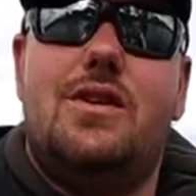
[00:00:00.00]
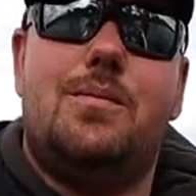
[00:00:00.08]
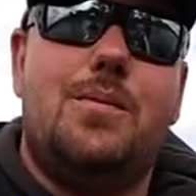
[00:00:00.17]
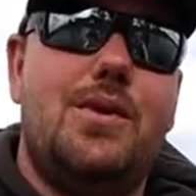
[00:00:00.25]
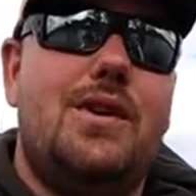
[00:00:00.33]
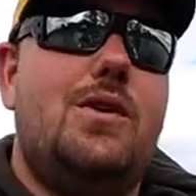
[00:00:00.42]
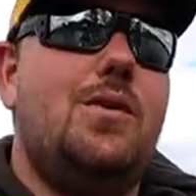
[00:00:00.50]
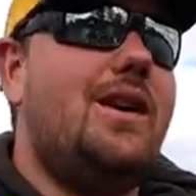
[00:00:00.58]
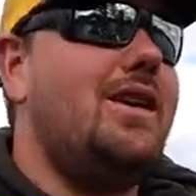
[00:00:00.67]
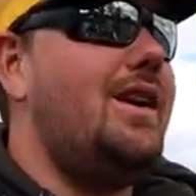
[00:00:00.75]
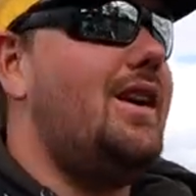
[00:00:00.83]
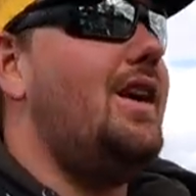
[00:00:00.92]
know, pretty
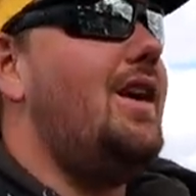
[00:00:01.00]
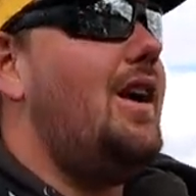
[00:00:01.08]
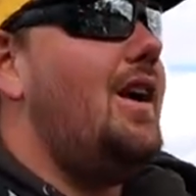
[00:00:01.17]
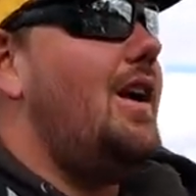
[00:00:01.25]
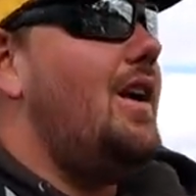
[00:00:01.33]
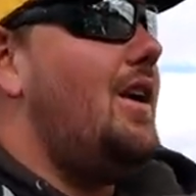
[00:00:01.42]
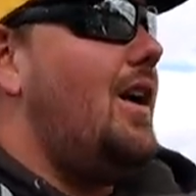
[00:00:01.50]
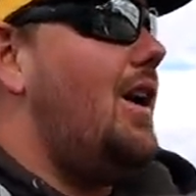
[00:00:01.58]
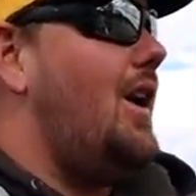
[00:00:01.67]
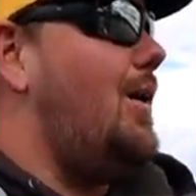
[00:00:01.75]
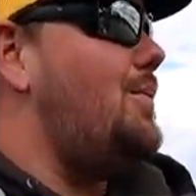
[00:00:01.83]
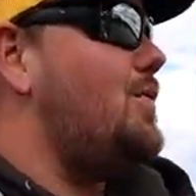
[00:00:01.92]
quickly.
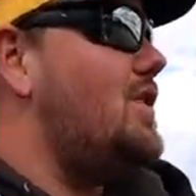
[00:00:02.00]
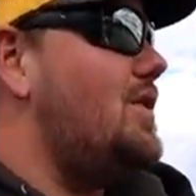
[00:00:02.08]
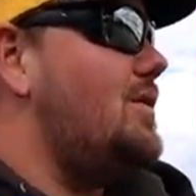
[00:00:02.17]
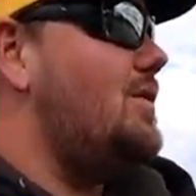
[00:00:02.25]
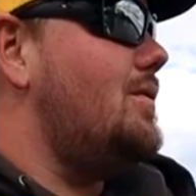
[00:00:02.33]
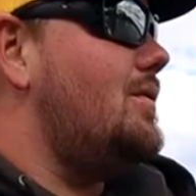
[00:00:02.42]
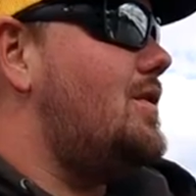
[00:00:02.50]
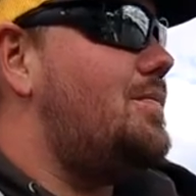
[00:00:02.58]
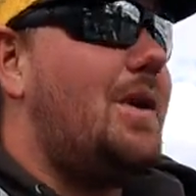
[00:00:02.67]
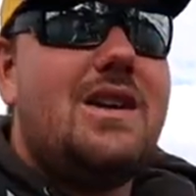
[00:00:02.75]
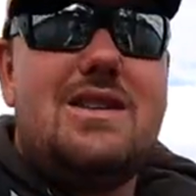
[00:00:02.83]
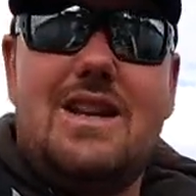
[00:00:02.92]

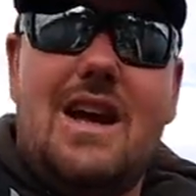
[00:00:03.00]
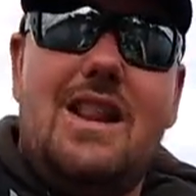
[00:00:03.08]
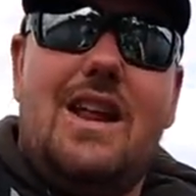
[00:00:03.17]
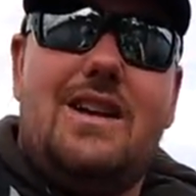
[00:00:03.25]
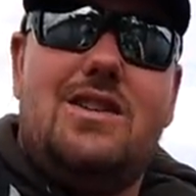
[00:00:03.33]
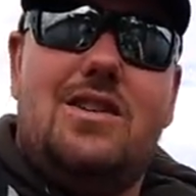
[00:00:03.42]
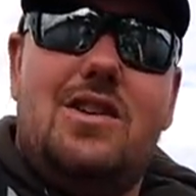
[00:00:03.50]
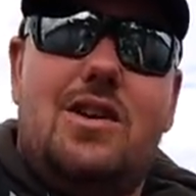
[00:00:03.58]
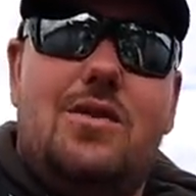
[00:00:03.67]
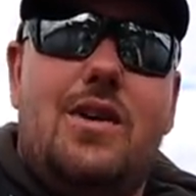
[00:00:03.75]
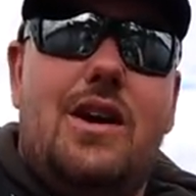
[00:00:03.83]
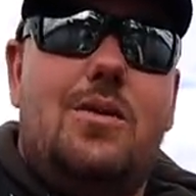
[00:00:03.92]
Spots that I like to
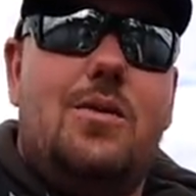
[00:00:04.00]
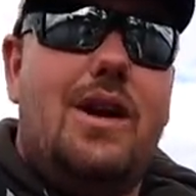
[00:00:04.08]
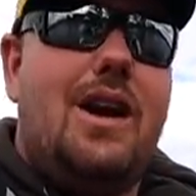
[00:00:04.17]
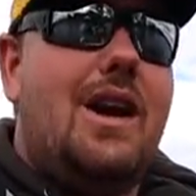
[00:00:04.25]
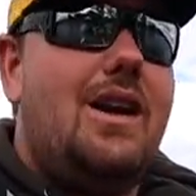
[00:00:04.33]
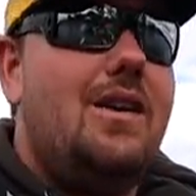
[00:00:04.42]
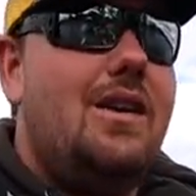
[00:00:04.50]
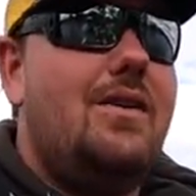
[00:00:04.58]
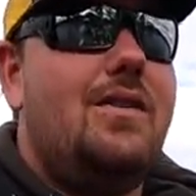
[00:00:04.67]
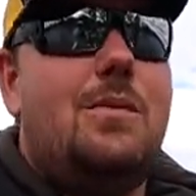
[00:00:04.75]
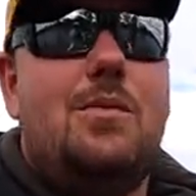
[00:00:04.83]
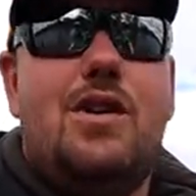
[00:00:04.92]
look right away
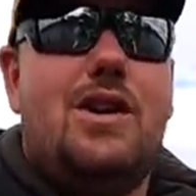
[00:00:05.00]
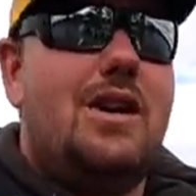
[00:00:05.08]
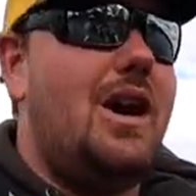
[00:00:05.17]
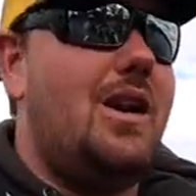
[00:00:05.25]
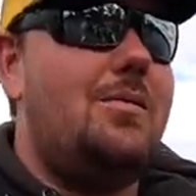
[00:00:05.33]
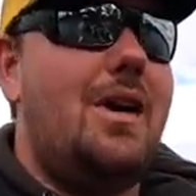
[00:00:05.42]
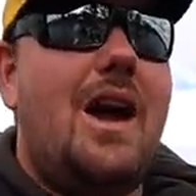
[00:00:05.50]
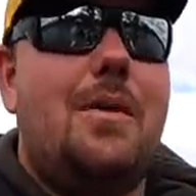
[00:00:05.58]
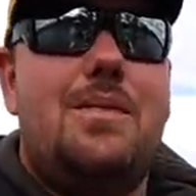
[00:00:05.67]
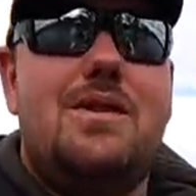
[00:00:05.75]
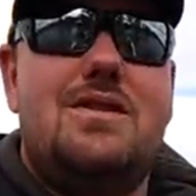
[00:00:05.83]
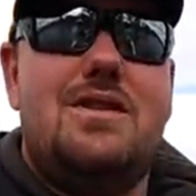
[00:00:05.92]
if I'm looking on a
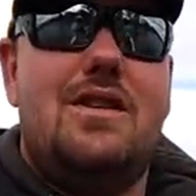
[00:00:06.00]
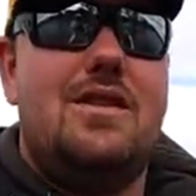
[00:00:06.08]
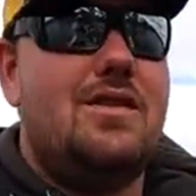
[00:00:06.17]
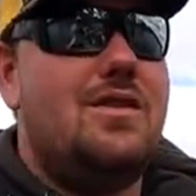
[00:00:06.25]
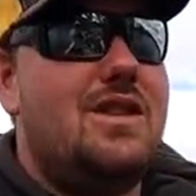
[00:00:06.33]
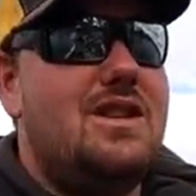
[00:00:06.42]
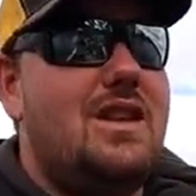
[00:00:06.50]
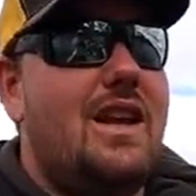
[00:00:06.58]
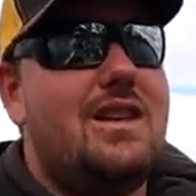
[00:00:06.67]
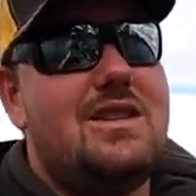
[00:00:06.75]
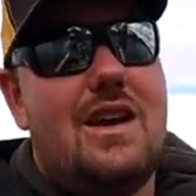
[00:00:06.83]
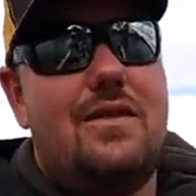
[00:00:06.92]
map is, do these
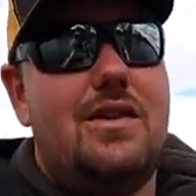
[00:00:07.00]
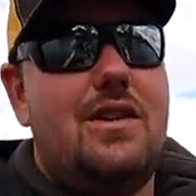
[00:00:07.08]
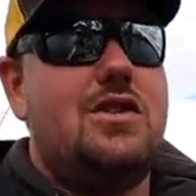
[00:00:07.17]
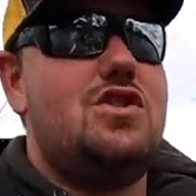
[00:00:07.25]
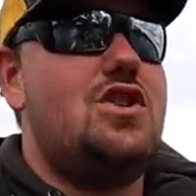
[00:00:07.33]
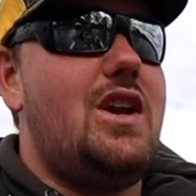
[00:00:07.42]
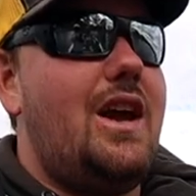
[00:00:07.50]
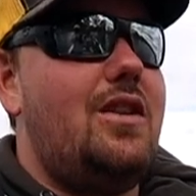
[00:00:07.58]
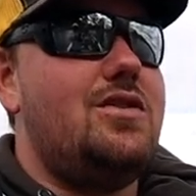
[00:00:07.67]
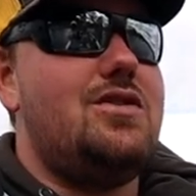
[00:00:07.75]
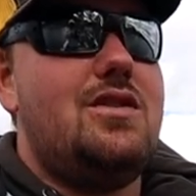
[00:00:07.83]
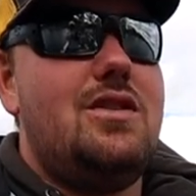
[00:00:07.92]
lakes have little
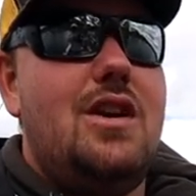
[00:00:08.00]
channels